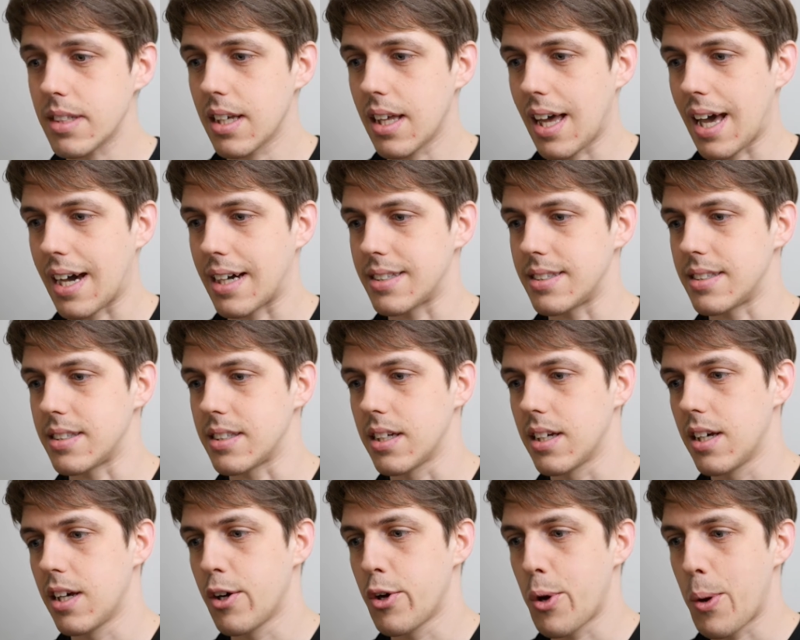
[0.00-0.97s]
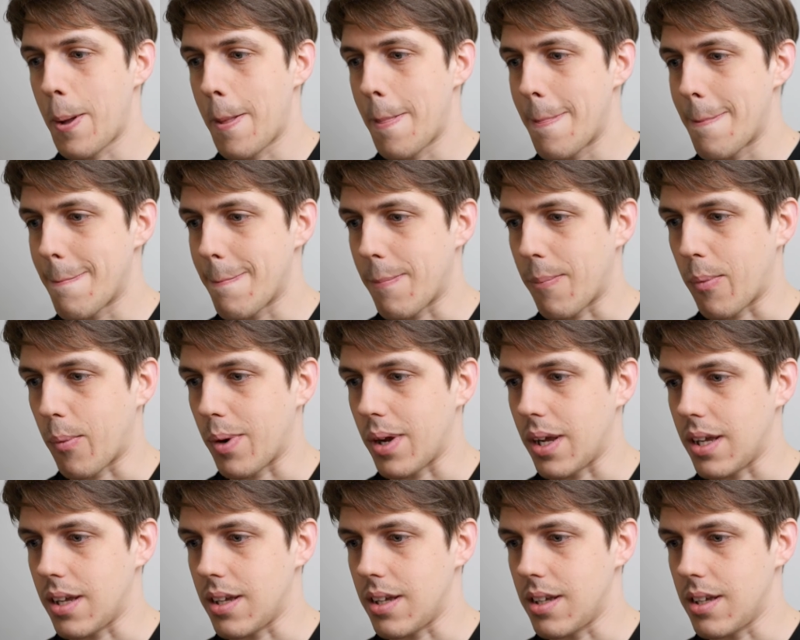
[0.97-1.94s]
And
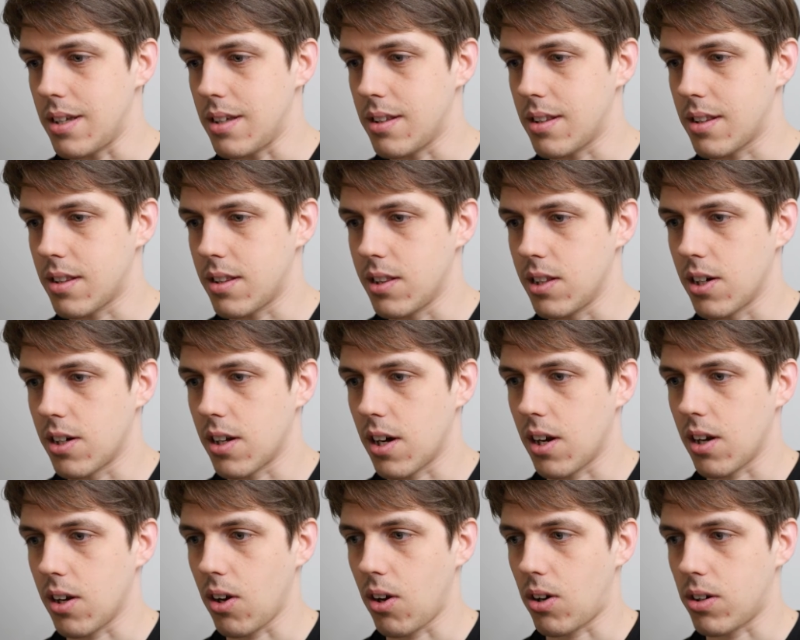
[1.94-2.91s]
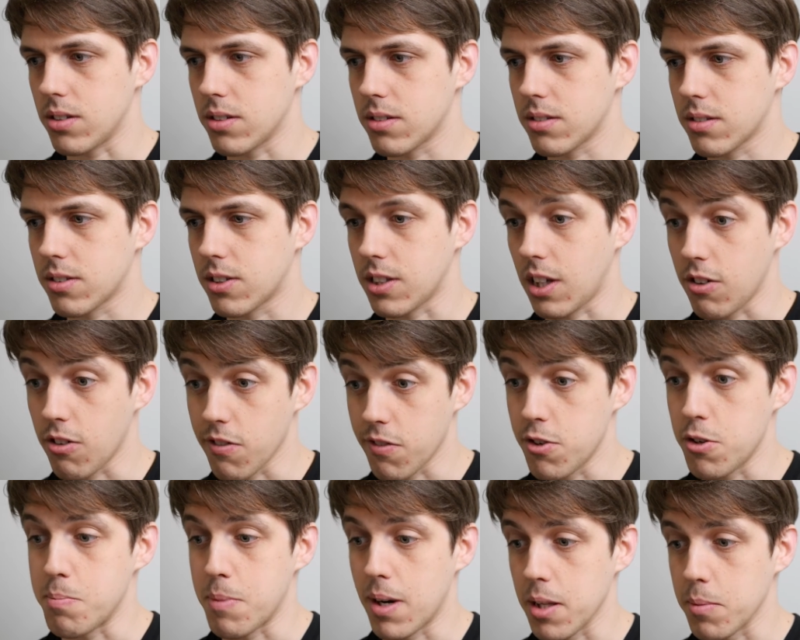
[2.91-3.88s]
we learned a lot, because I
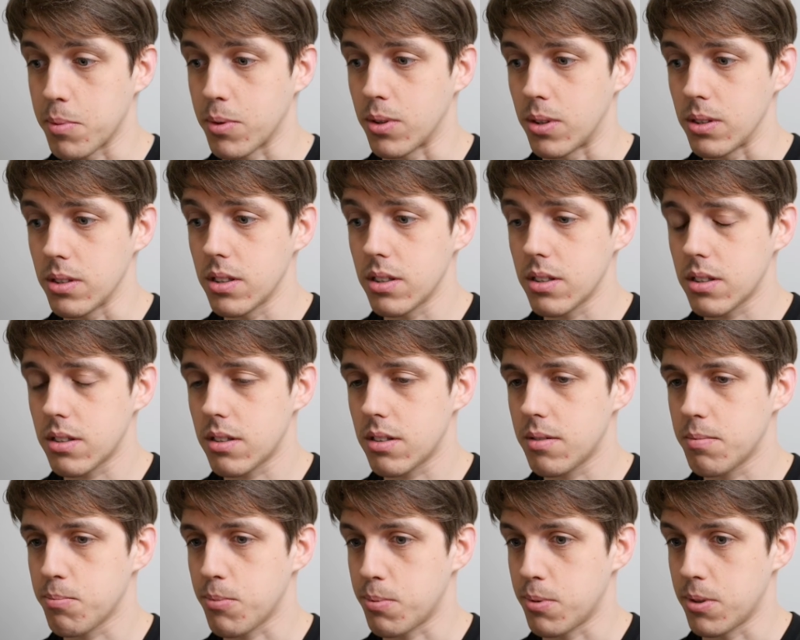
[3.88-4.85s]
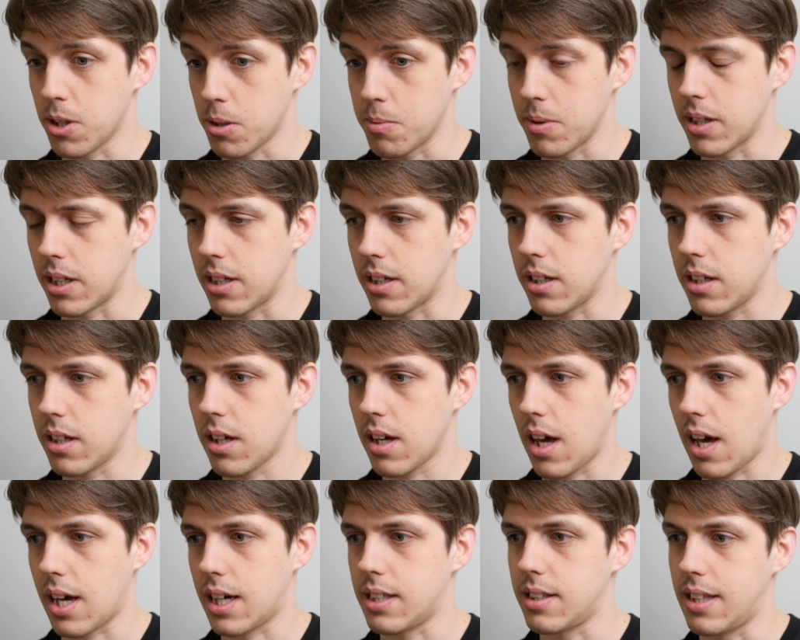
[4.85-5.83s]
reviewed motherboards predominantly,
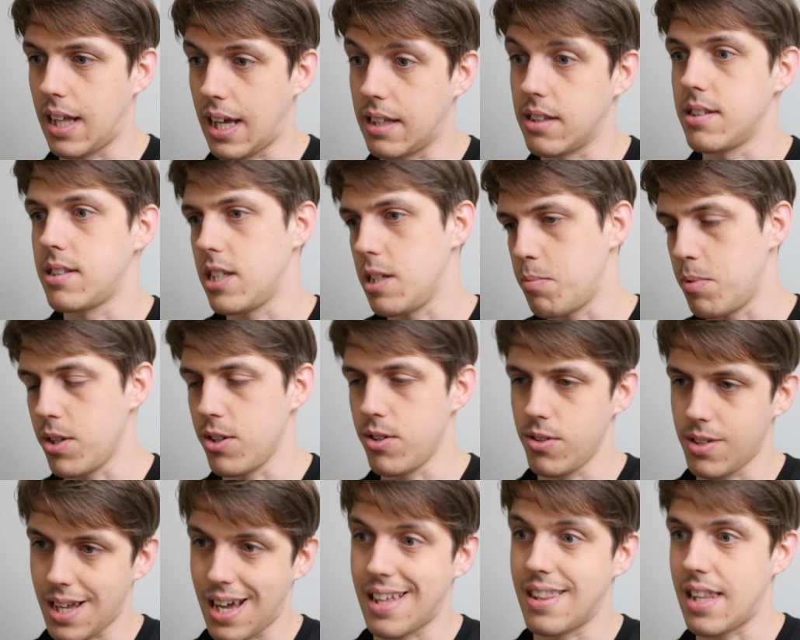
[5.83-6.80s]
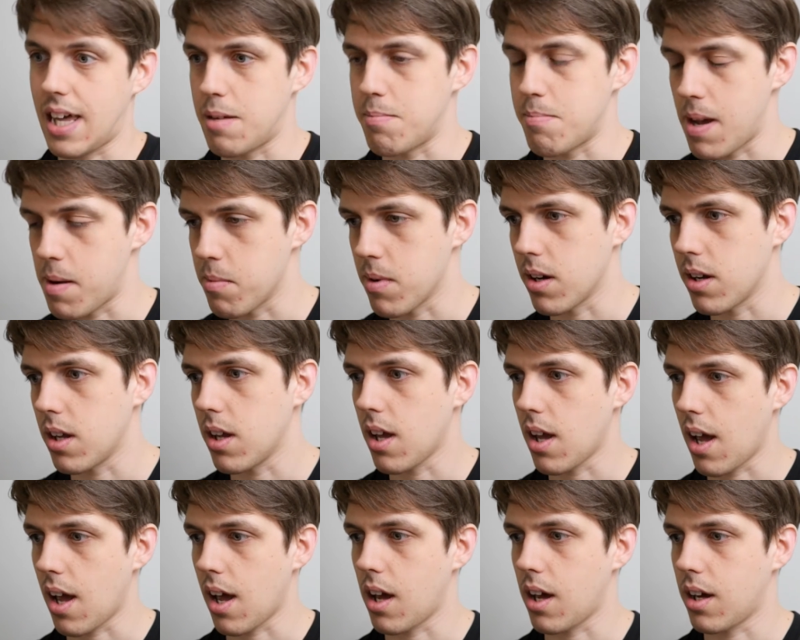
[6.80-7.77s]
and then CPUs, and then memory.
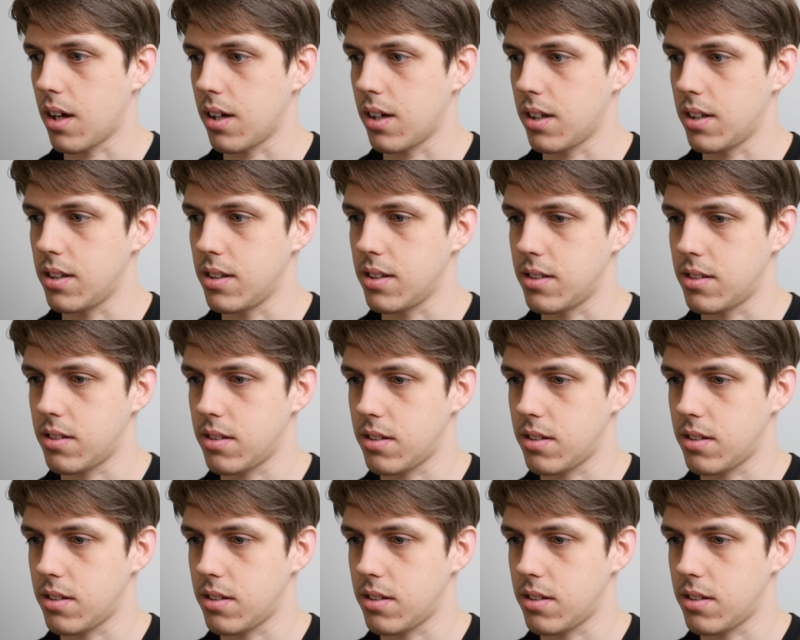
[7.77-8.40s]
And